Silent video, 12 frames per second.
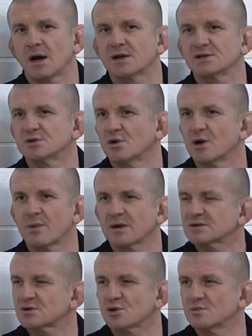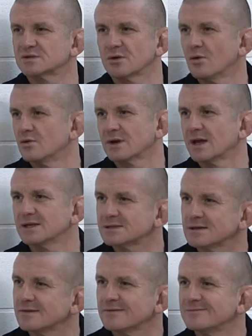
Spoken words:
I can talk about scrums all day, Steve.